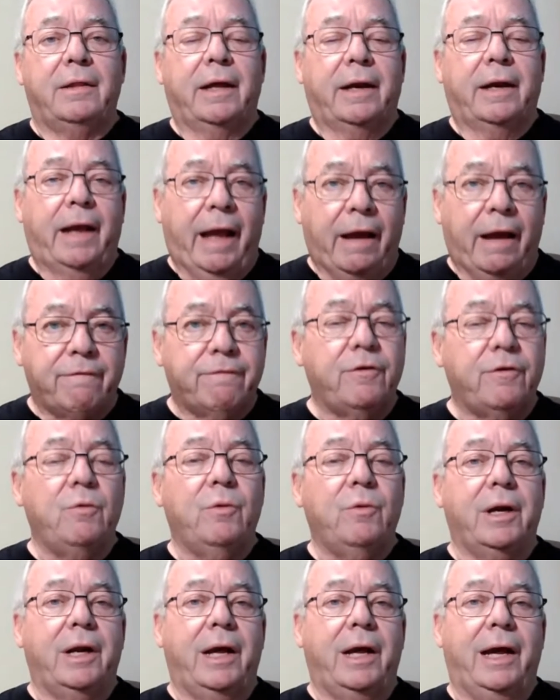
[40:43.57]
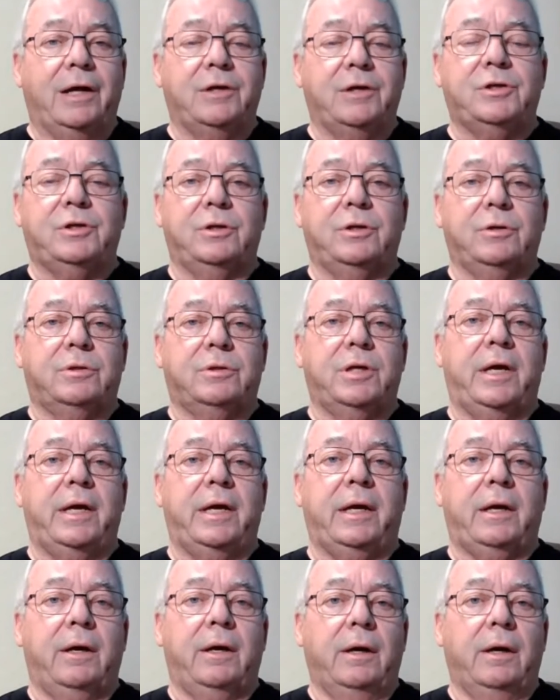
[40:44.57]
that everyone has to
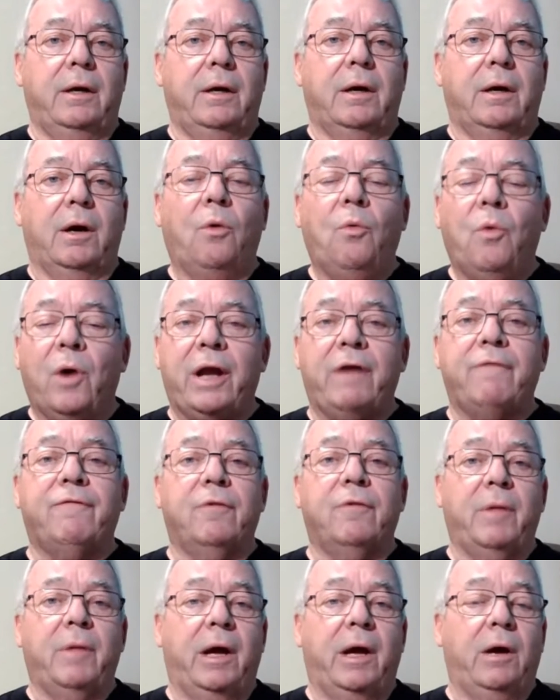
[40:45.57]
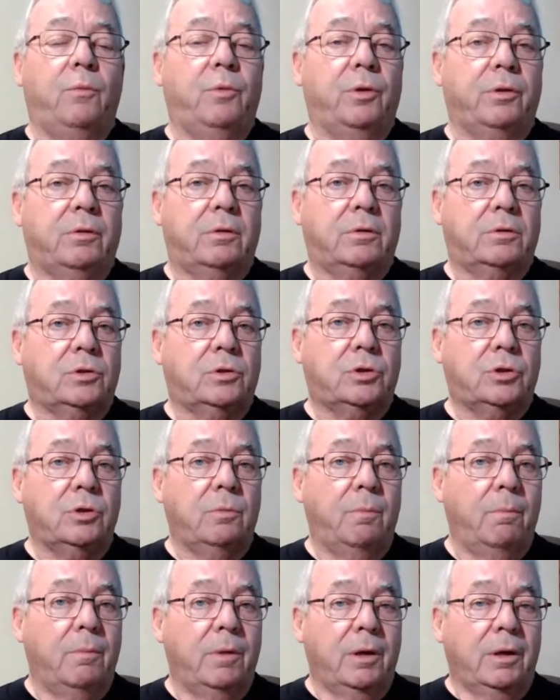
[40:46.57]
take away from that with
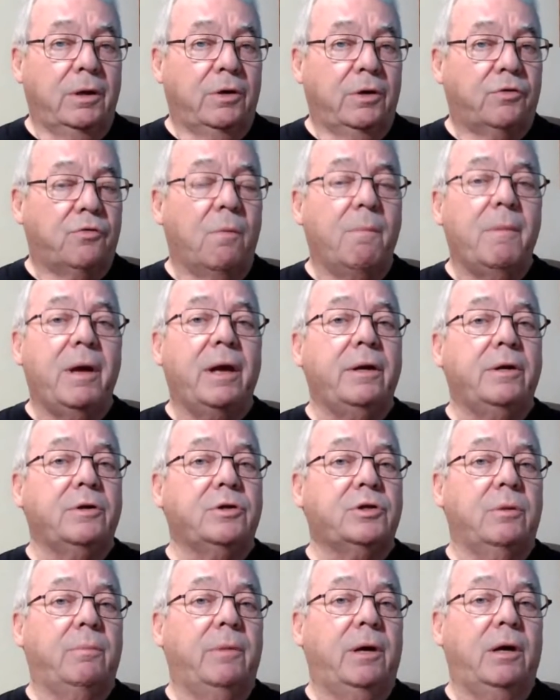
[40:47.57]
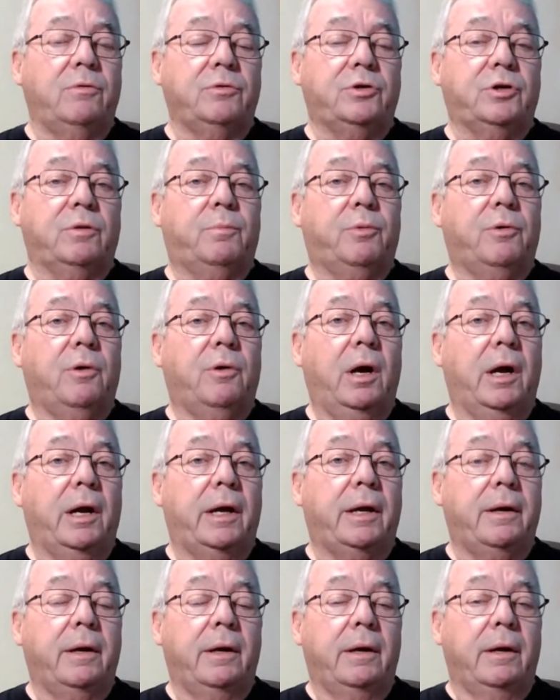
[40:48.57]
some tremendous amount of
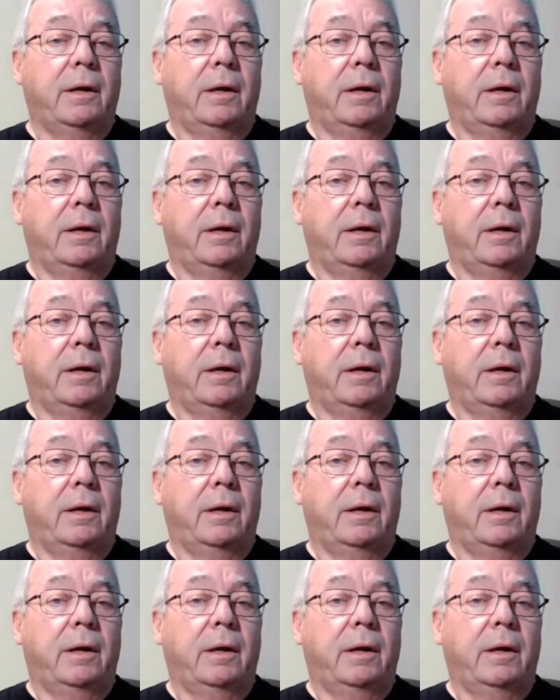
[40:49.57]
pride.